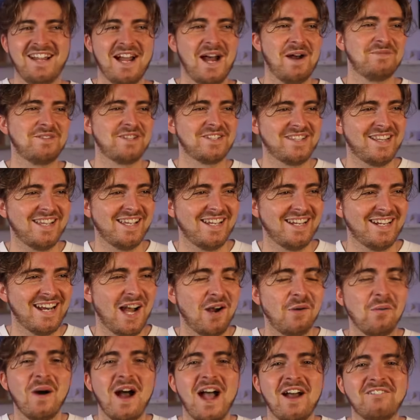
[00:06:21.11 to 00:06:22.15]
I'm just thinking
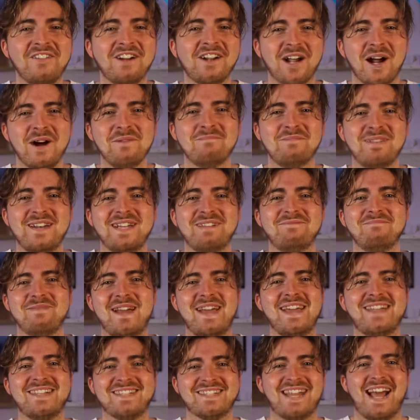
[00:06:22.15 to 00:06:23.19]
now, whatever company
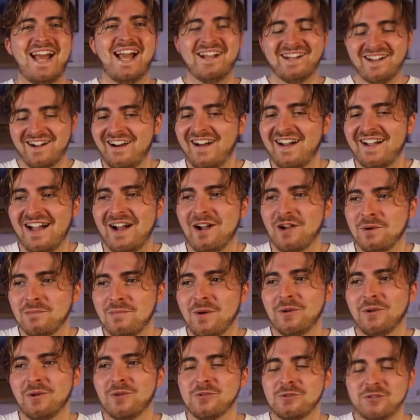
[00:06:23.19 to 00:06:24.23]
makes that kayak
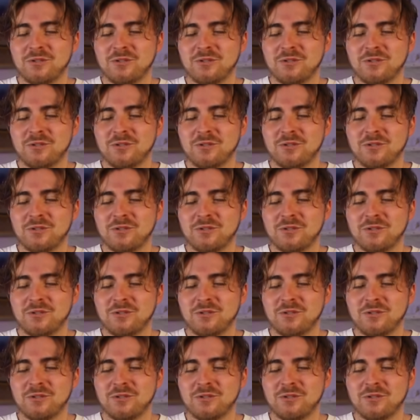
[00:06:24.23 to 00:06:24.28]
model